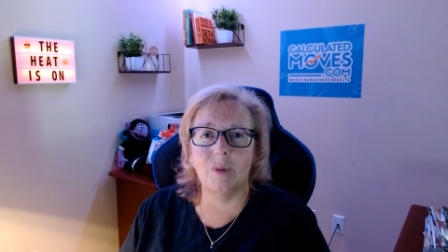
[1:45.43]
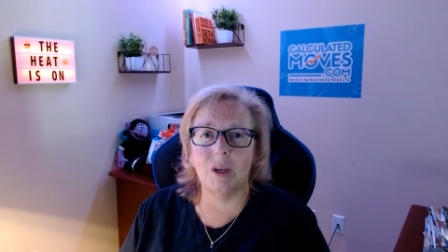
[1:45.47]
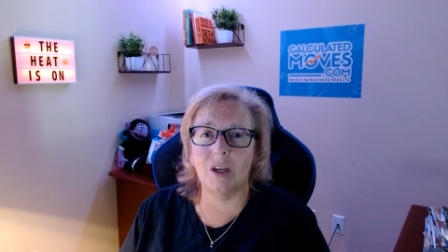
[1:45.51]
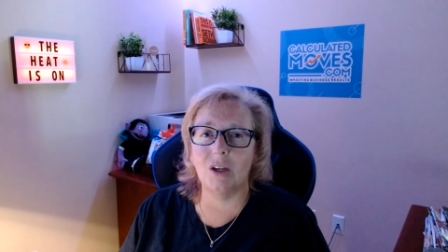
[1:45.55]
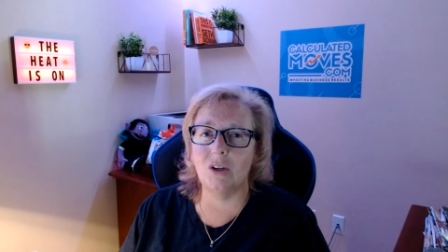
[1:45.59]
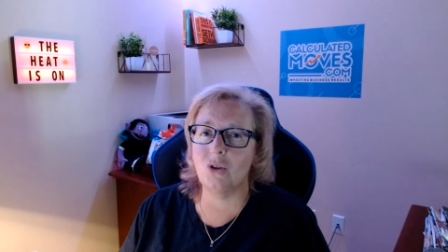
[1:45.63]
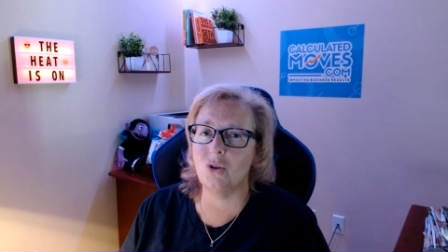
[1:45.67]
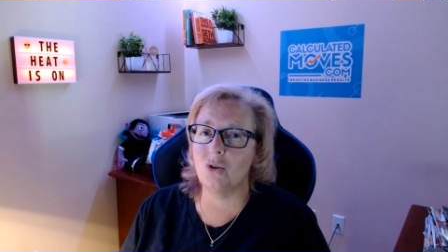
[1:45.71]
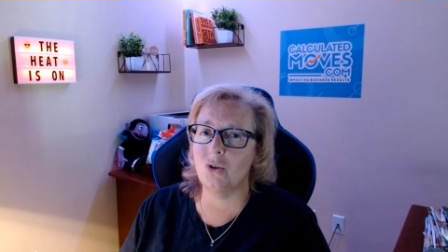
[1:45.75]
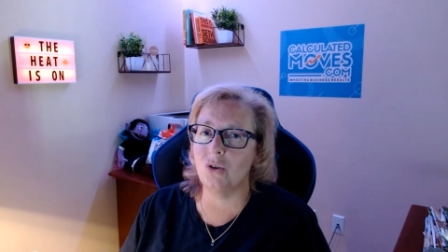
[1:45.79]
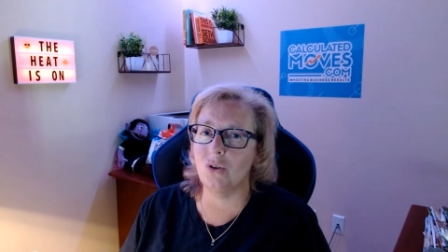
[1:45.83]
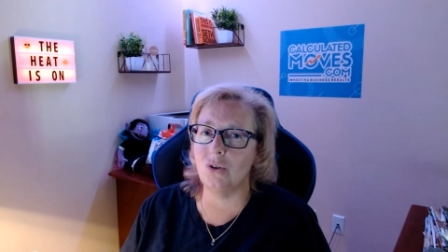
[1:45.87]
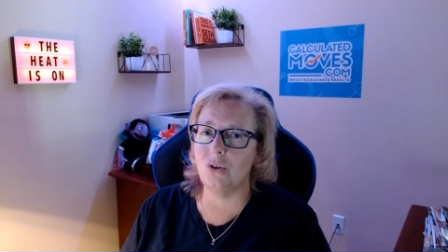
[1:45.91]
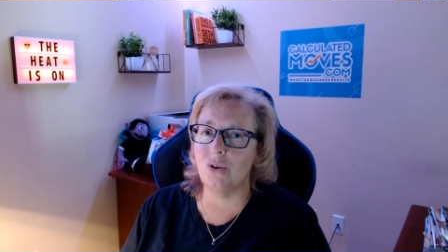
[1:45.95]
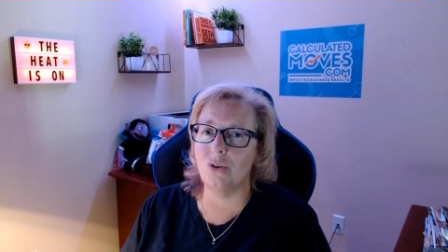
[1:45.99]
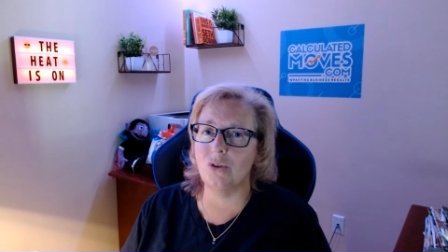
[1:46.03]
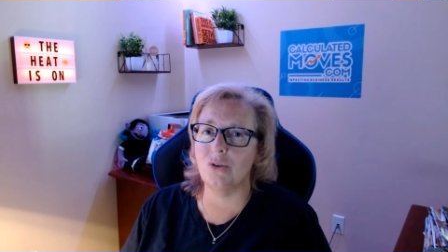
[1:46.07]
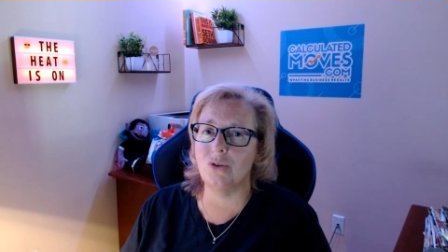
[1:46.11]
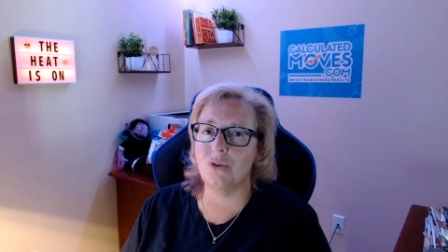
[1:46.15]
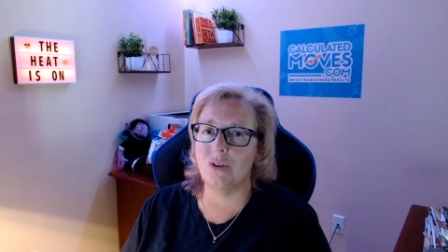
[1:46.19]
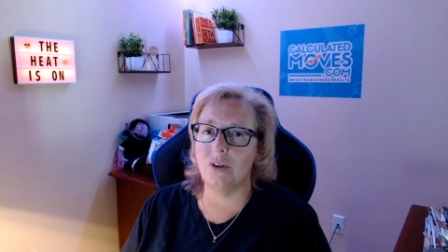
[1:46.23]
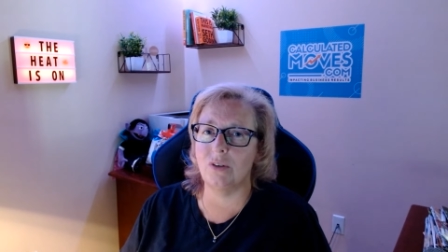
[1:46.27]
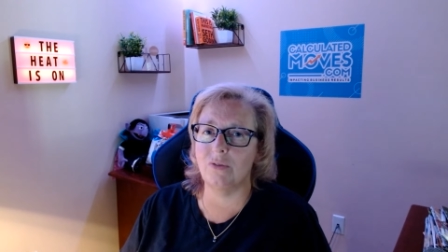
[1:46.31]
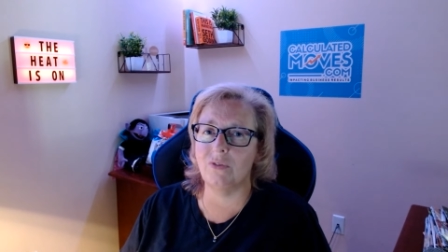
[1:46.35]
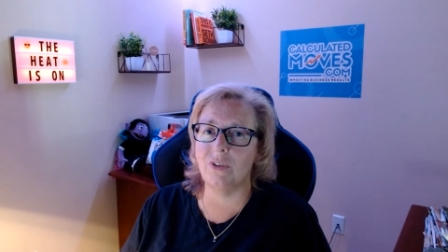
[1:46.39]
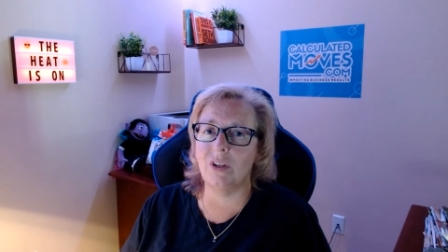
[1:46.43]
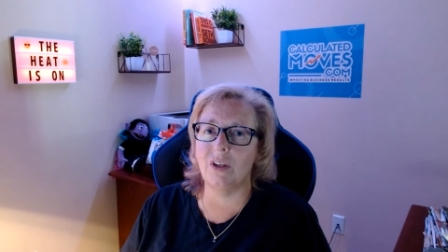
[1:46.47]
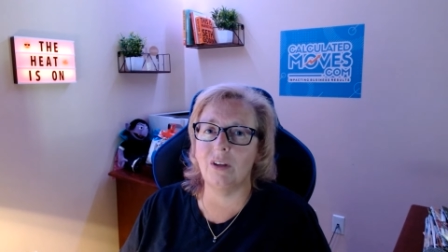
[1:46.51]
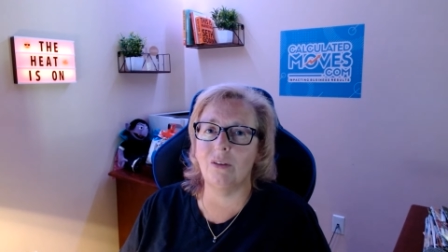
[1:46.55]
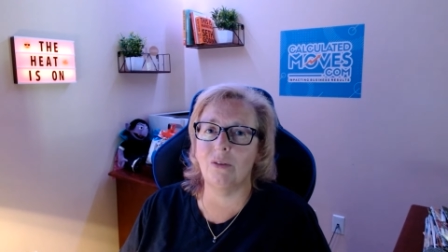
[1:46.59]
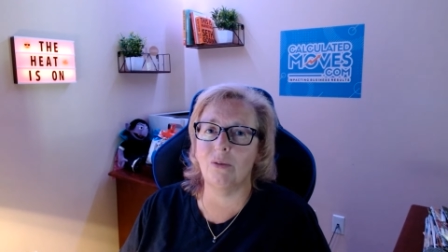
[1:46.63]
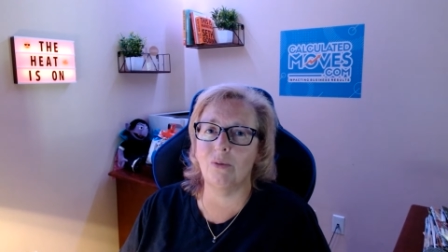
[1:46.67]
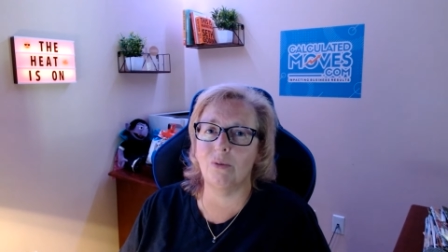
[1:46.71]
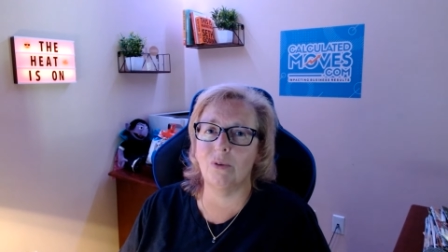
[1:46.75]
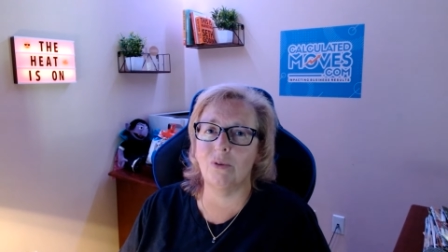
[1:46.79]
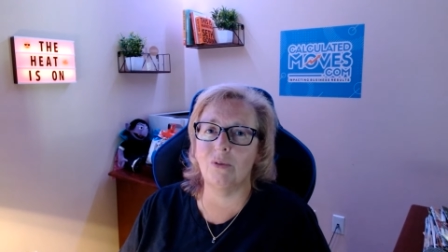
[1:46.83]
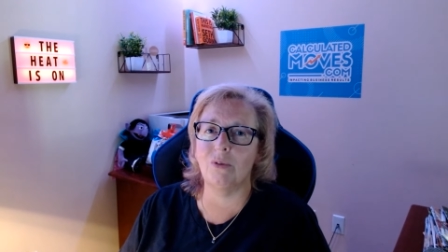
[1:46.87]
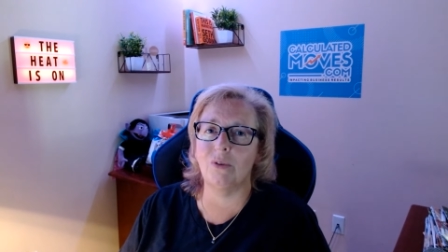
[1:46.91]
make sure you're
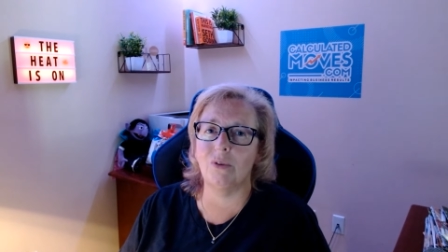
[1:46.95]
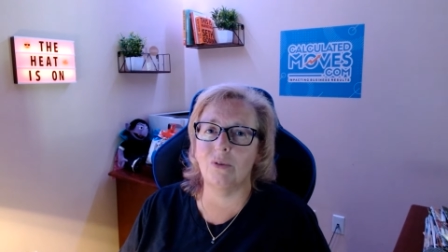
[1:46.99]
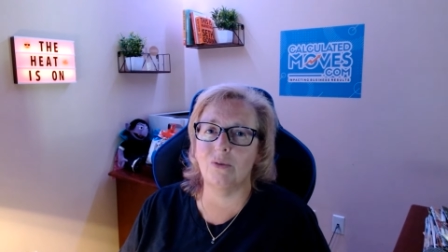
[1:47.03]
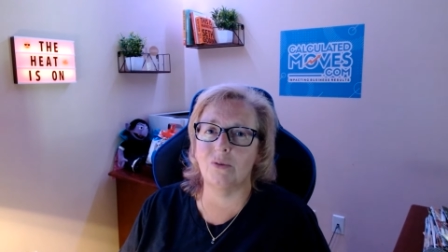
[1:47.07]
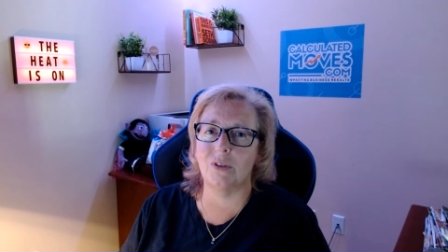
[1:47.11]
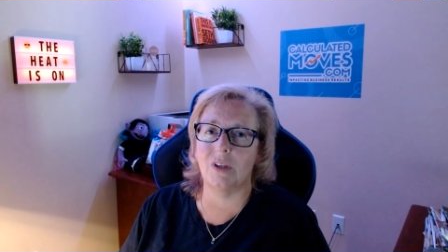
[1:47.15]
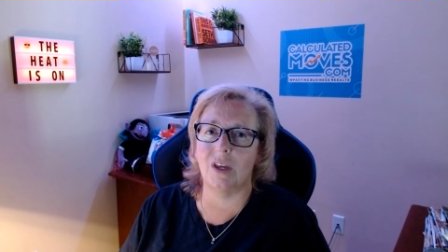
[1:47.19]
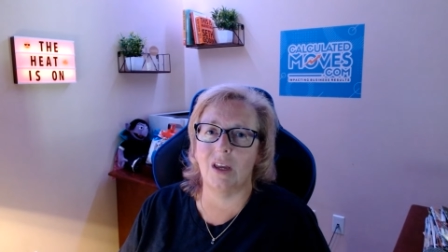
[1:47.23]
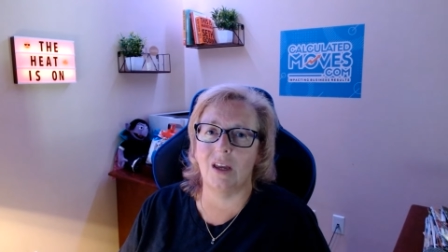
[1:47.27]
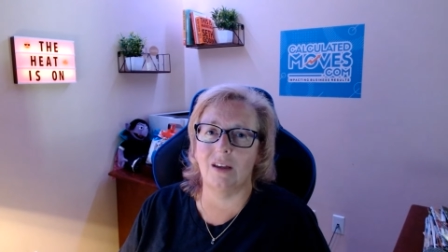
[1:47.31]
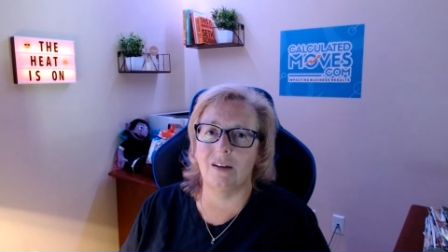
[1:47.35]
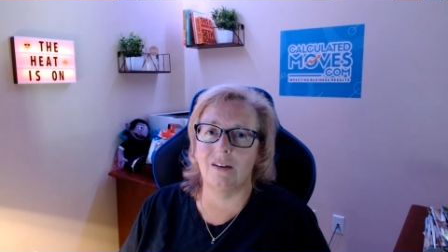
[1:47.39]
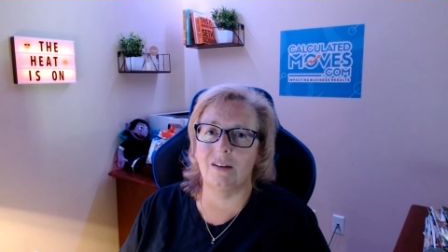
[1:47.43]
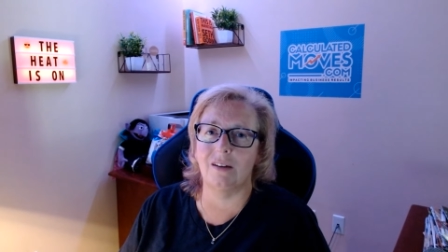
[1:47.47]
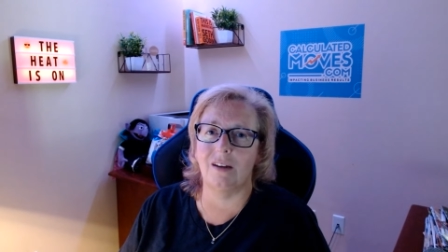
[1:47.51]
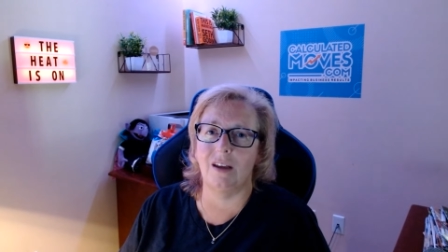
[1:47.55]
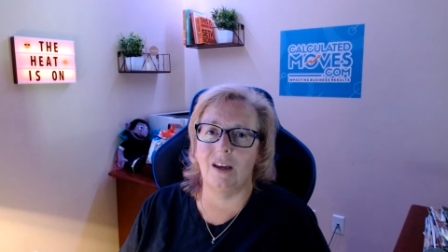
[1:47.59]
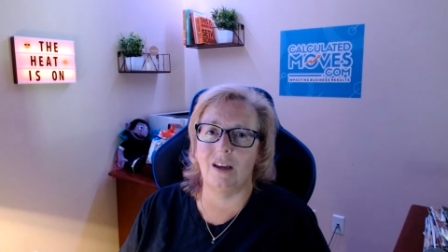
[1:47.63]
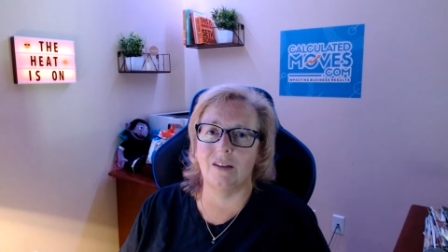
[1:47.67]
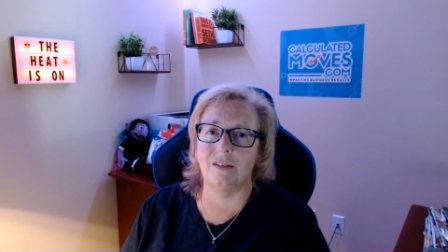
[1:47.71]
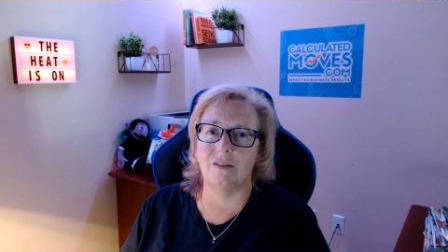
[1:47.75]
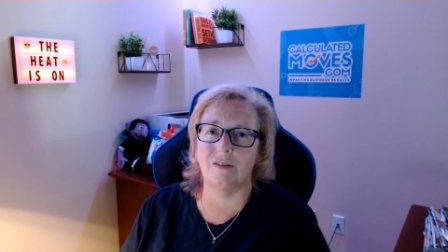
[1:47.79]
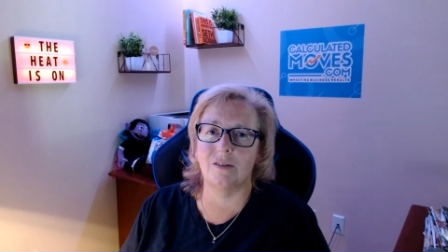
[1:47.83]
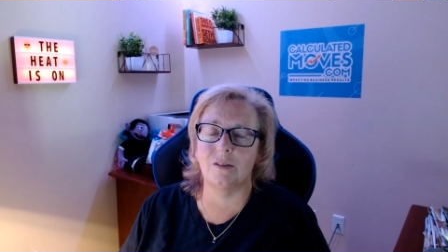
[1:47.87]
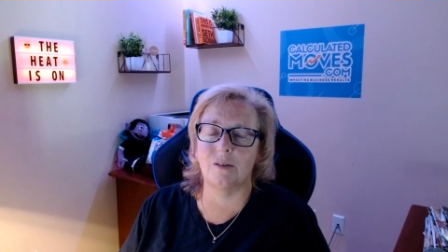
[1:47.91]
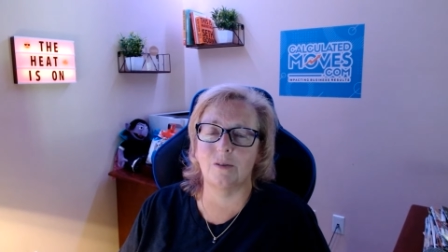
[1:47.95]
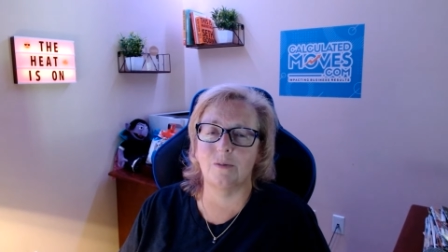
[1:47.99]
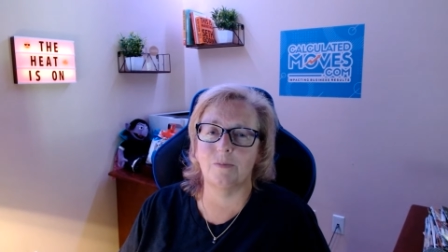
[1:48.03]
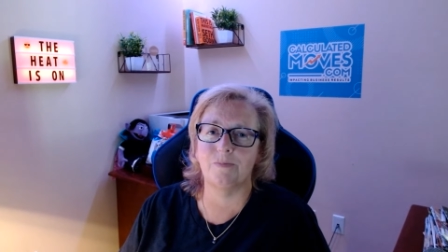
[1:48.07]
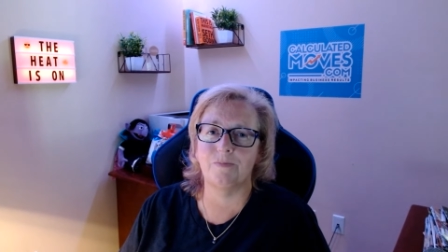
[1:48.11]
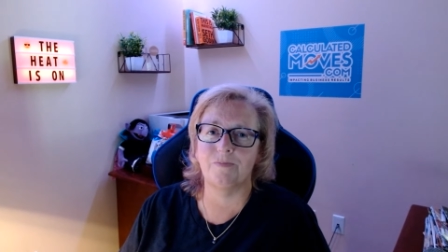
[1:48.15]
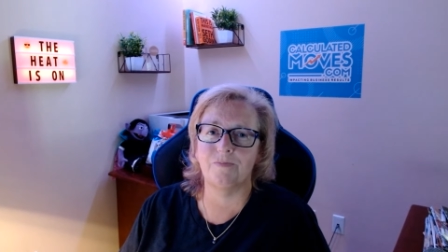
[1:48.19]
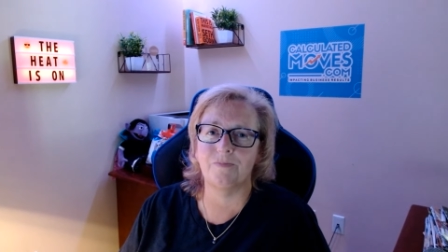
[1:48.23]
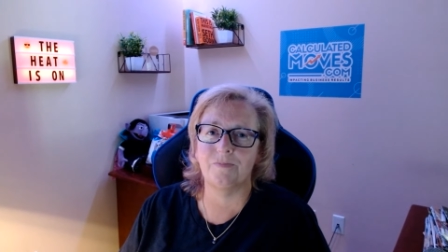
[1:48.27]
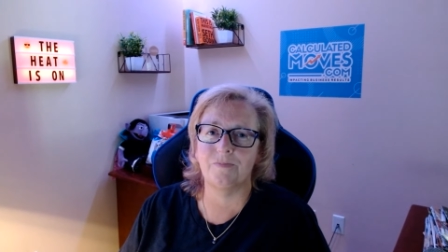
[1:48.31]
sifting through those candidates.